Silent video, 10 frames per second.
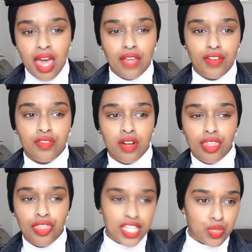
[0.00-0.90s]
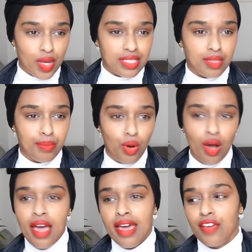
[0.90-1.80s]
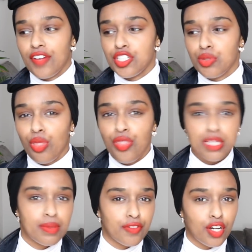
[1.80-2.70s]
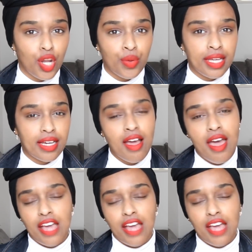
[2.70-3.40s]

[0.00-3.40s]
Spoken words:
if I run this Western blot, if I do this bit of cloning,